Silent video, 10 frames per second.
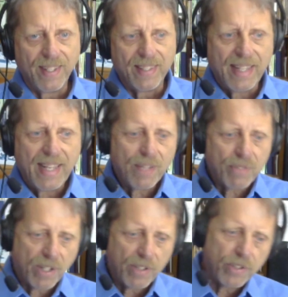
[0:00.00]
they have
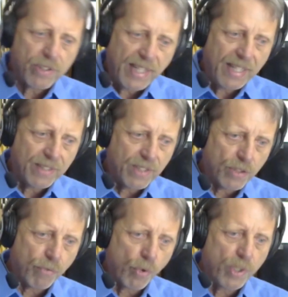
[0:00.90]
to understand that
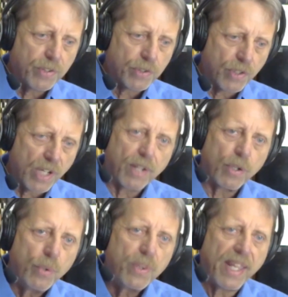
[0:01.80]
the voices are not
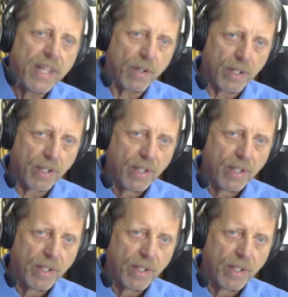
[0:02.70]
who they are,